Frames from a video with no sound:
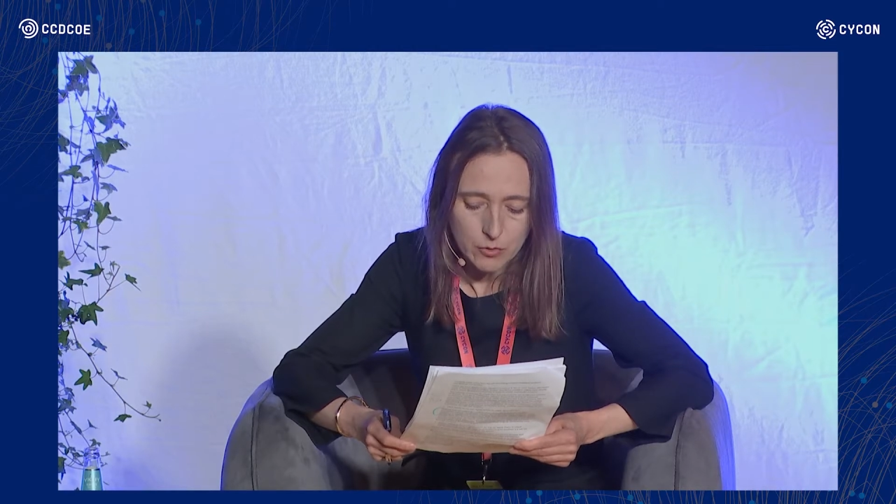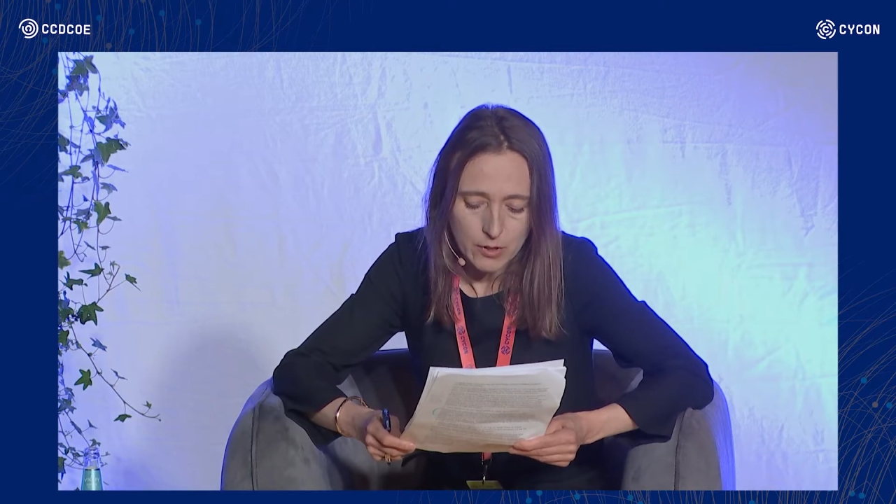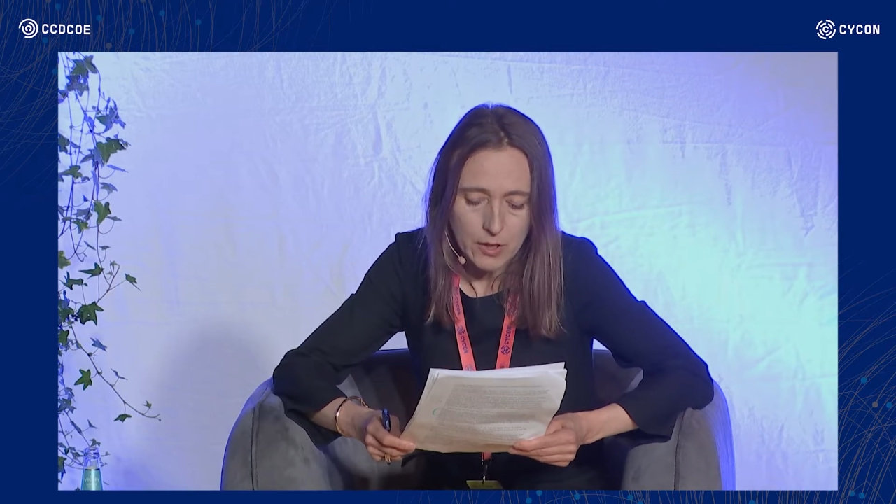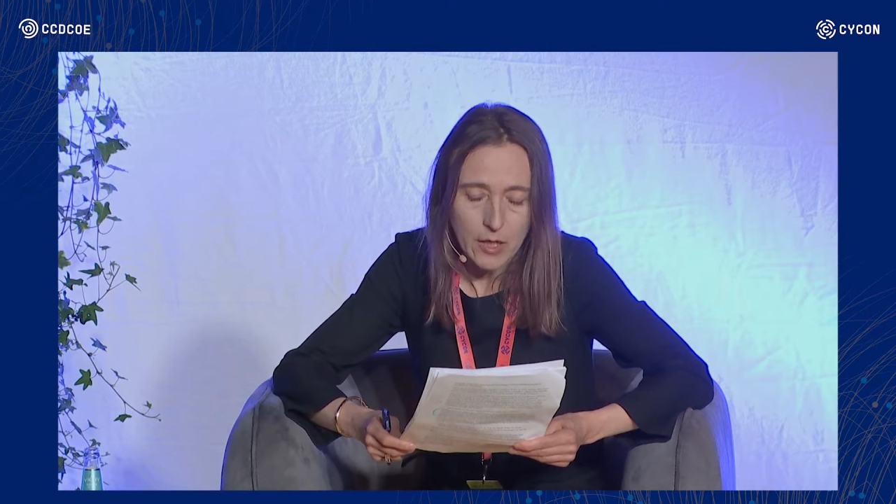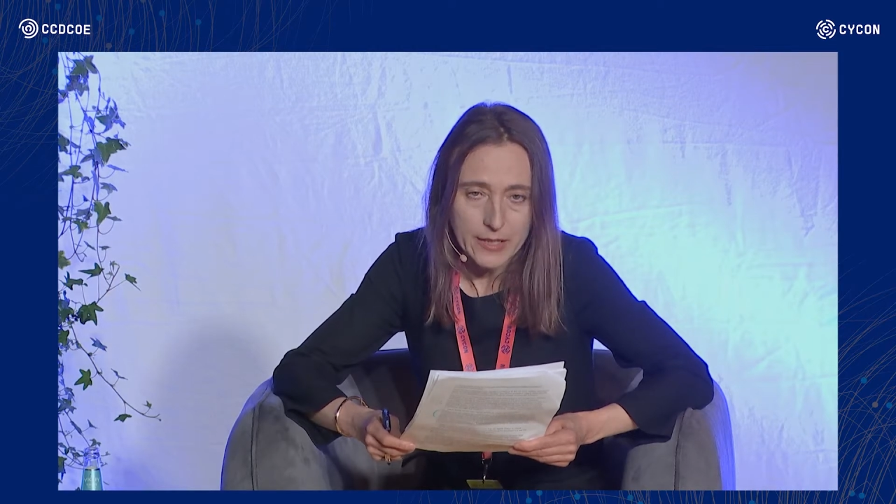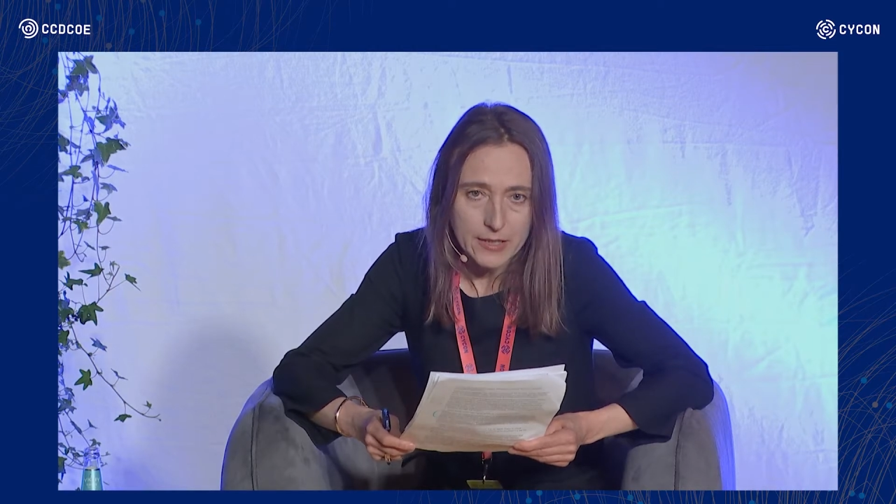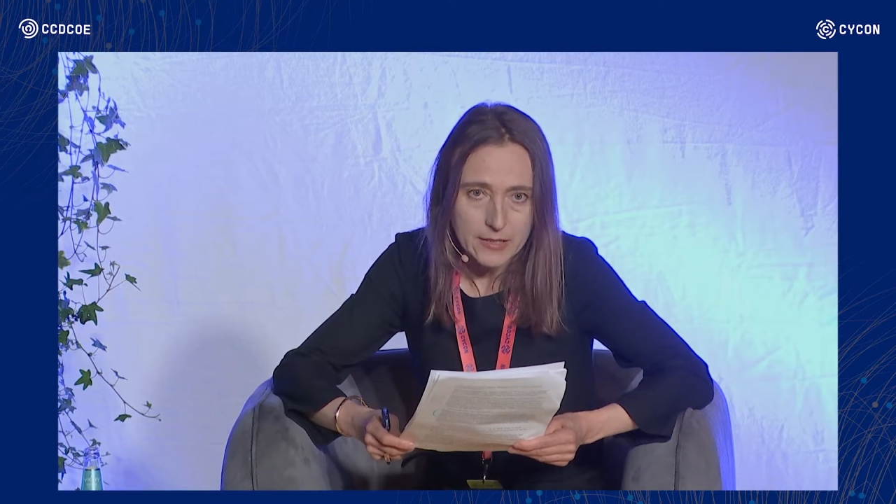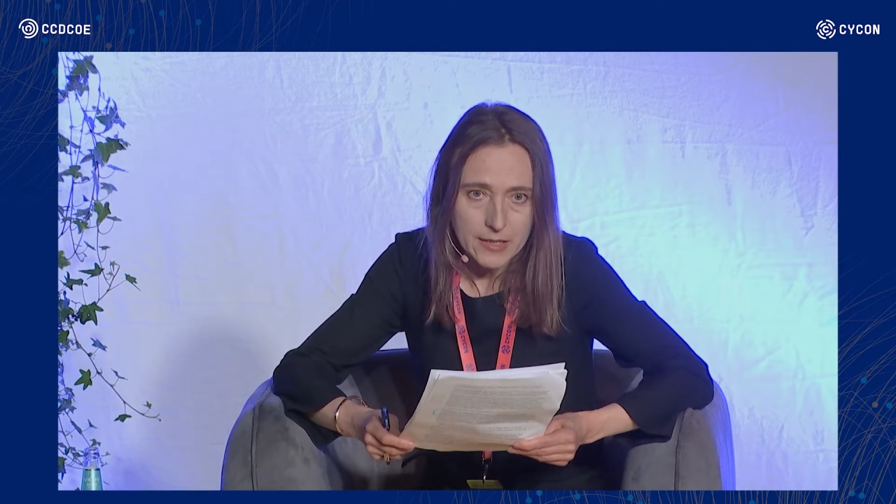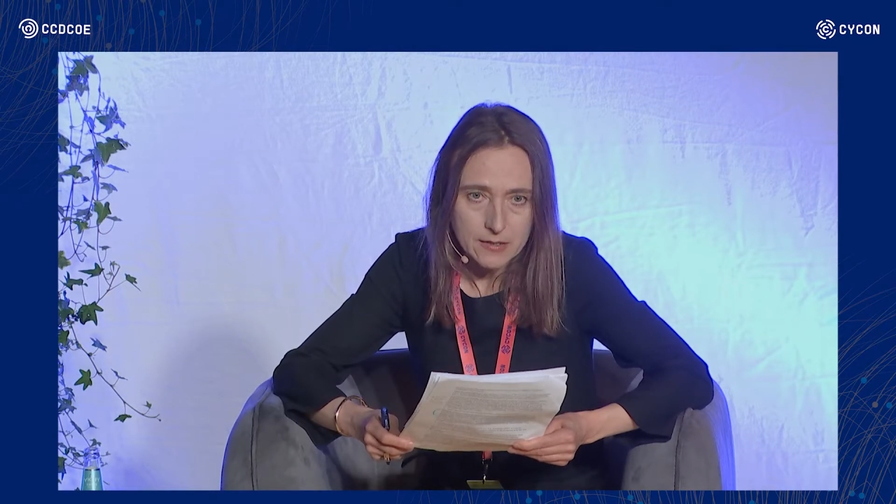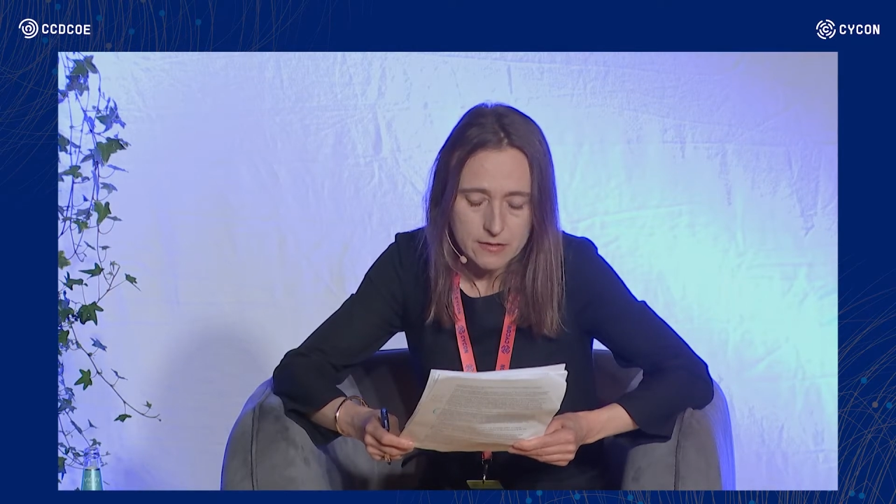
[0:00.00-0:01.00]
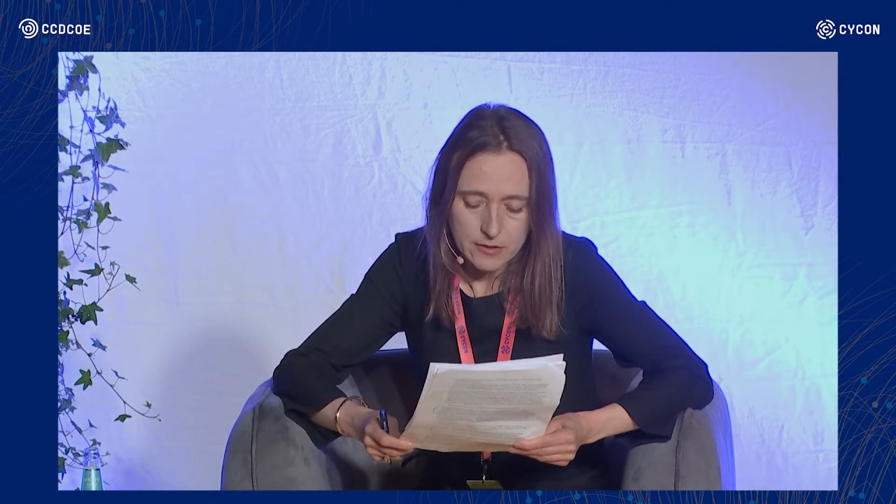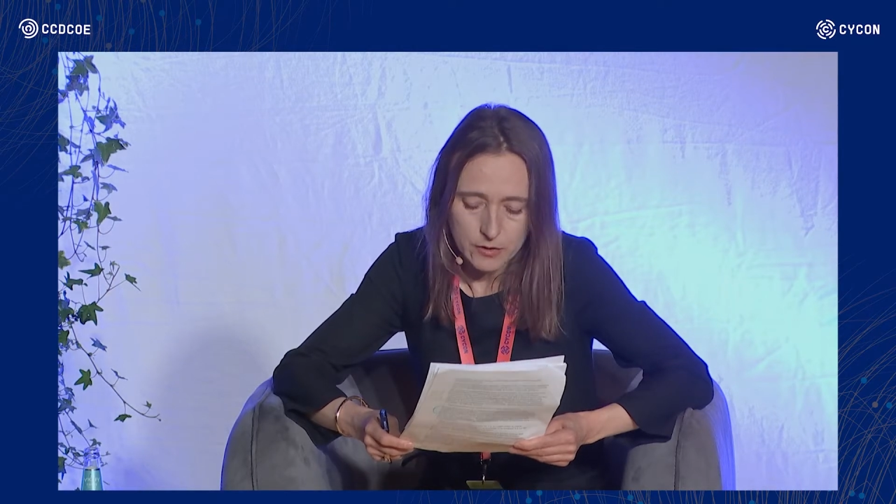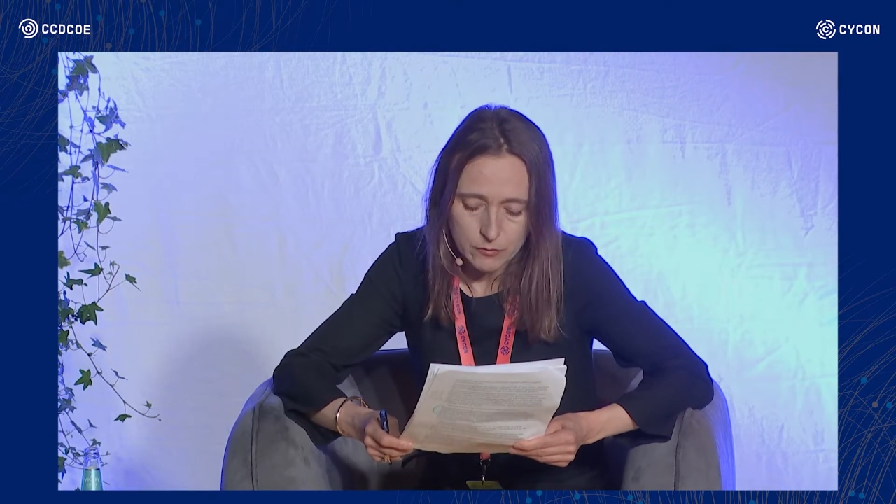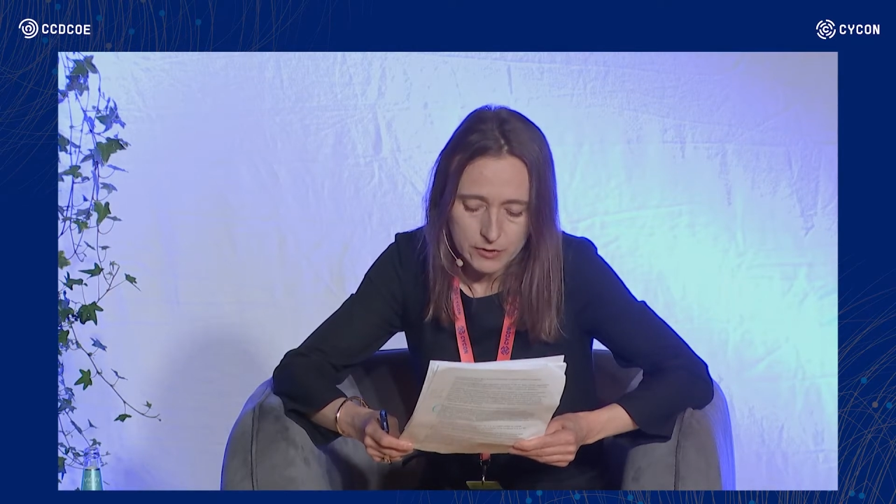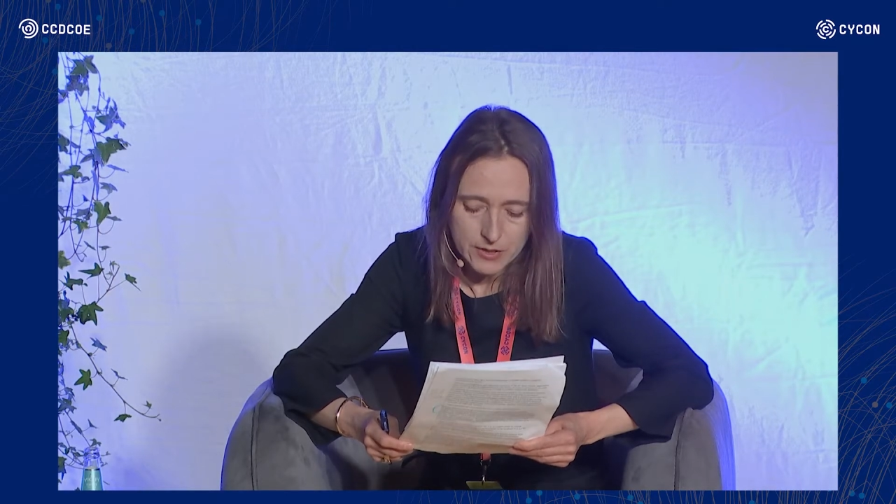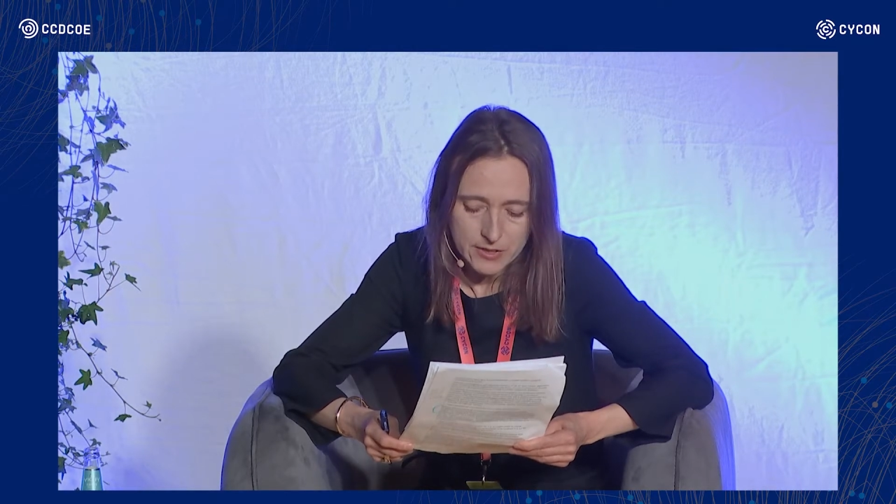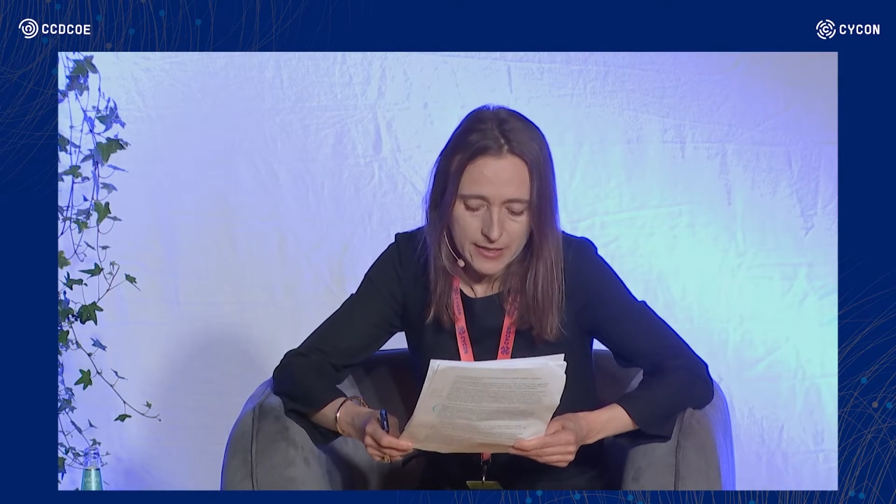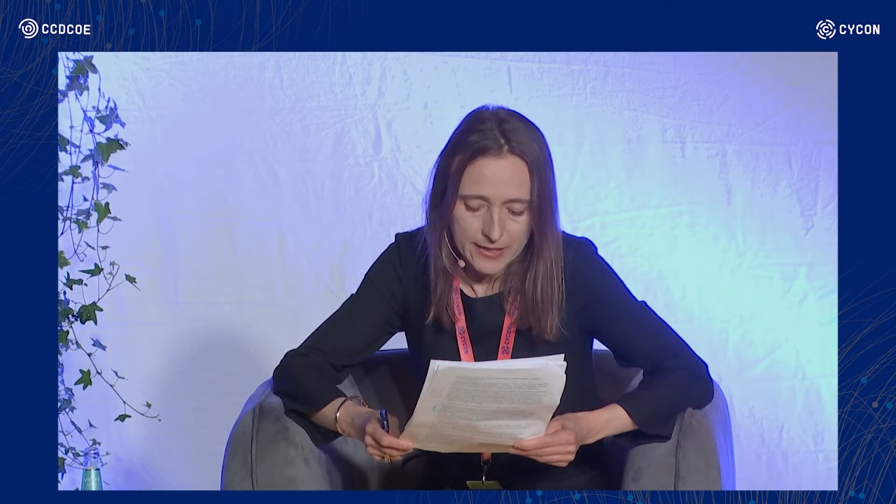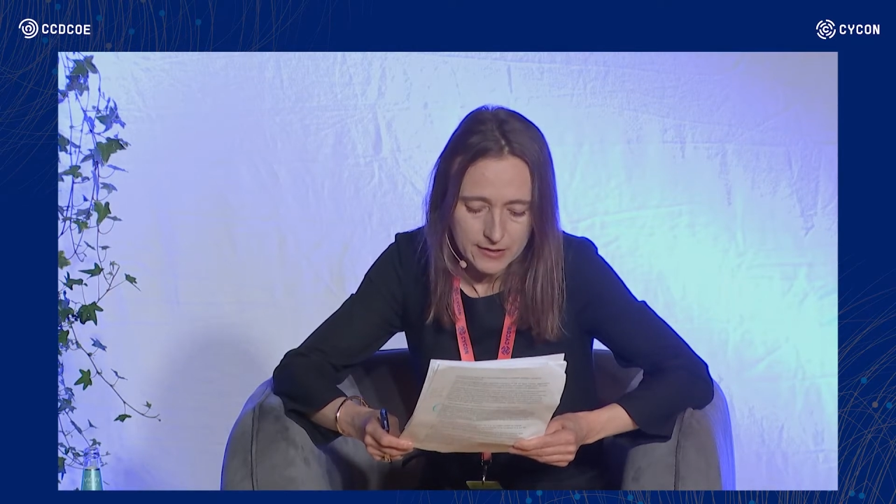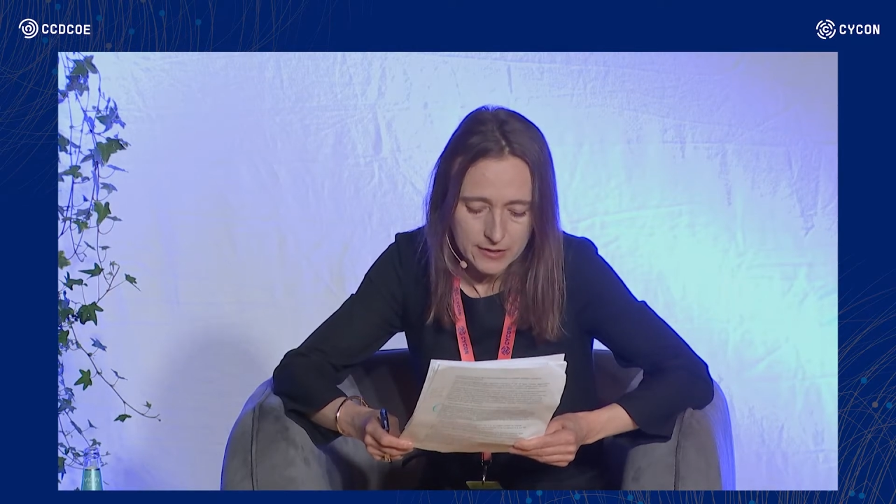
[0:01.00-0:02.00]
to align their security
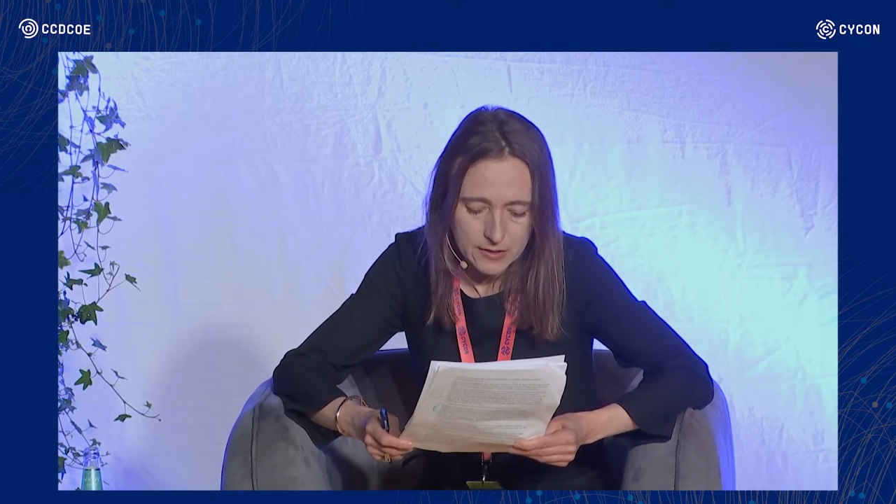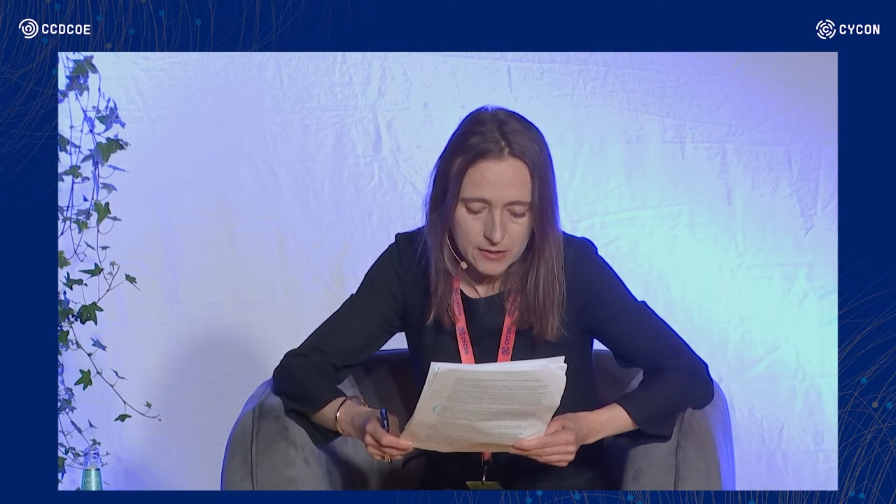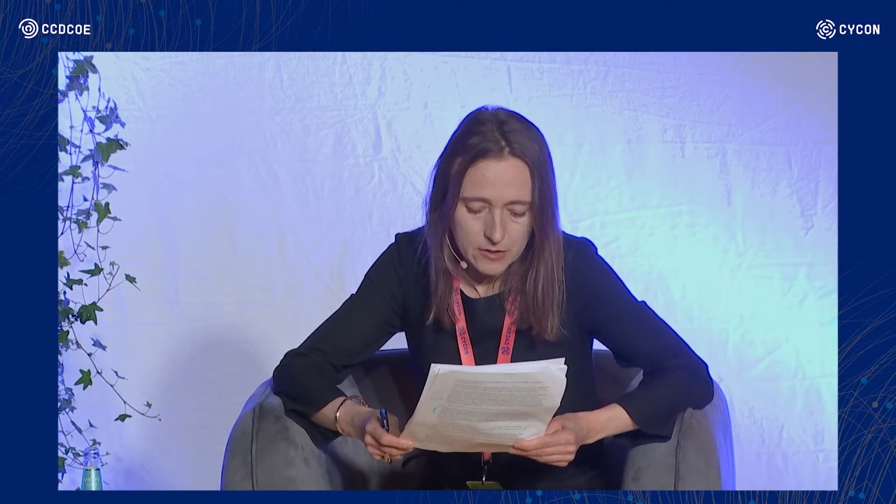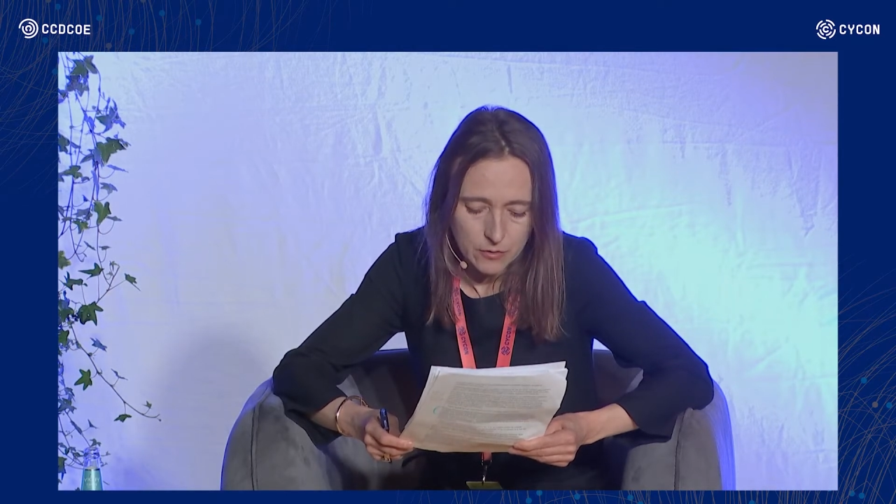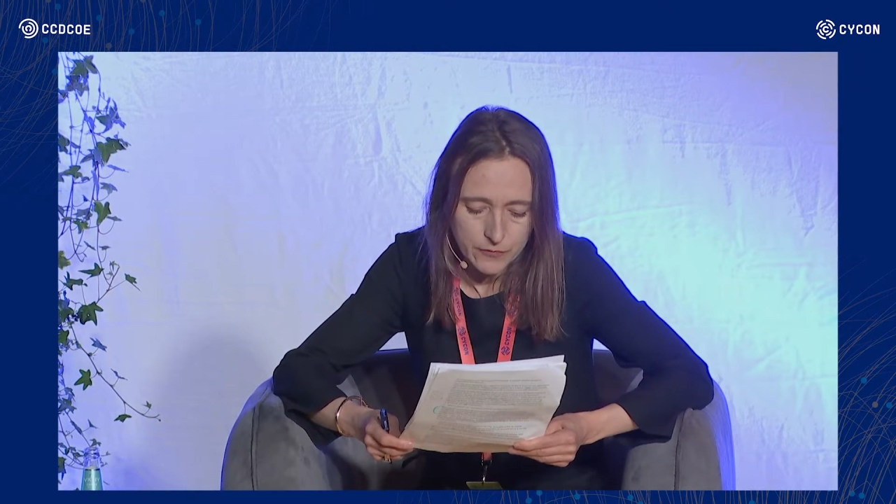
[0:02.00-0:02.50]
standards